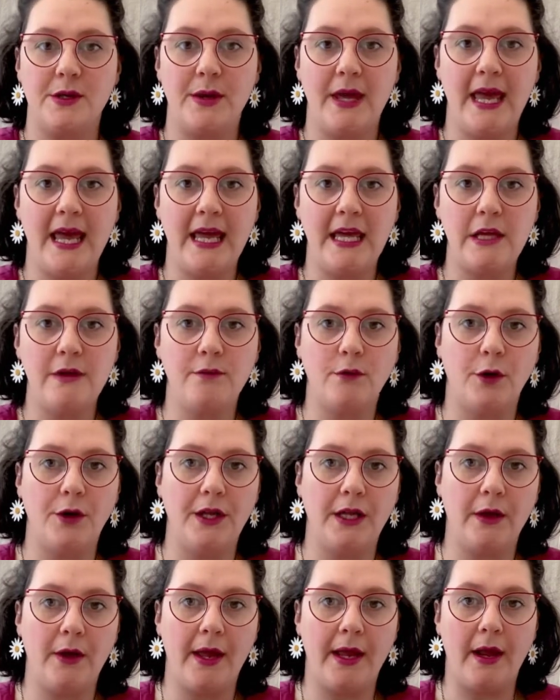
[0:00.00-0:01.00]
So here you've
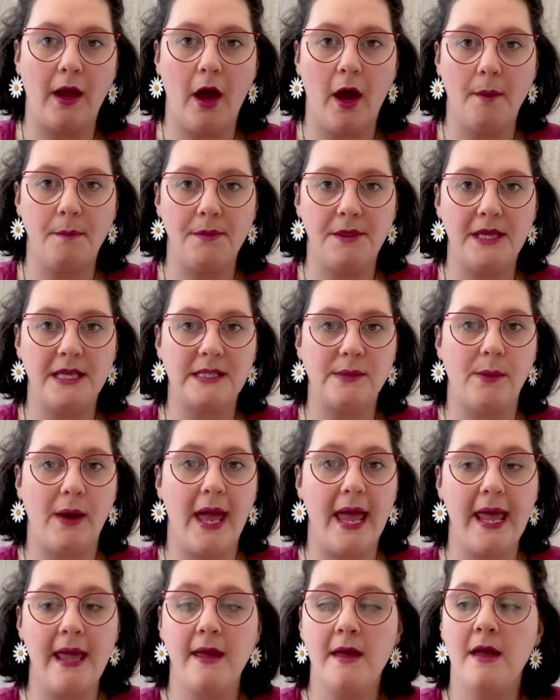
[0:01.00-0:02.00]
got it going up this
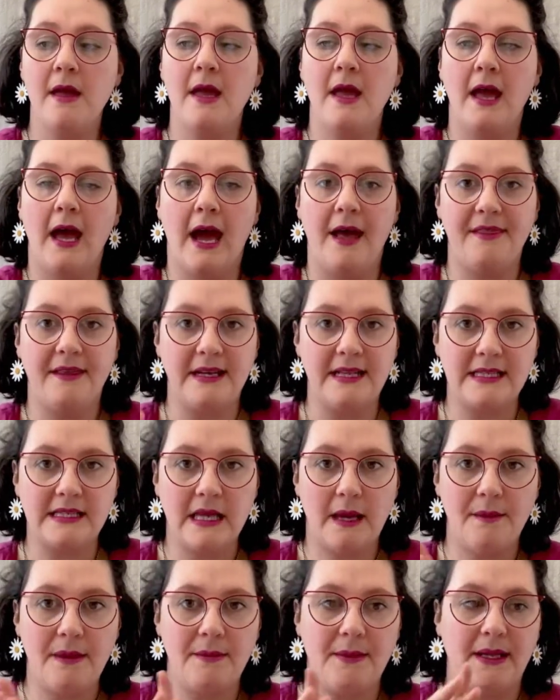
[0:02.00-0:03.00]
way, and then it's
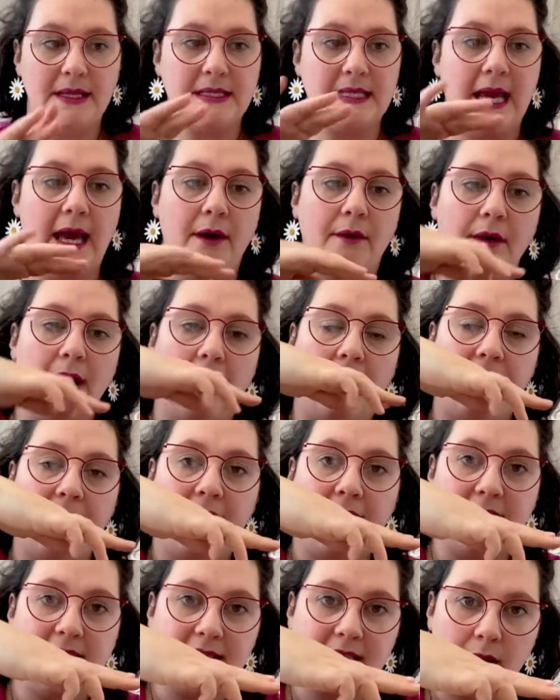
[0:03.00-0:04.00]
coming back down, and
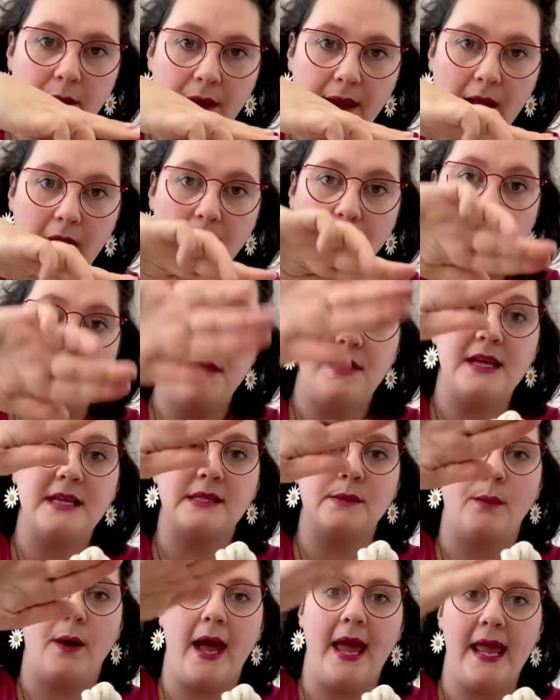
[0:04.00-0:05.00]
then it's going up
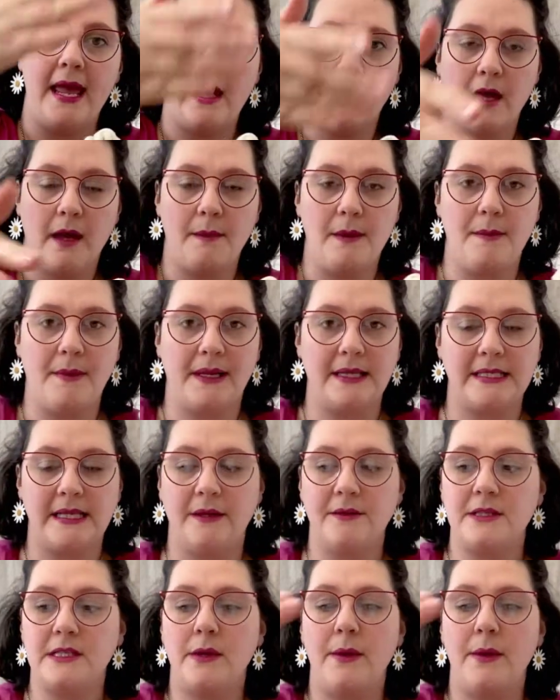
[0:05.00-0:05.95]
this way and coming back down.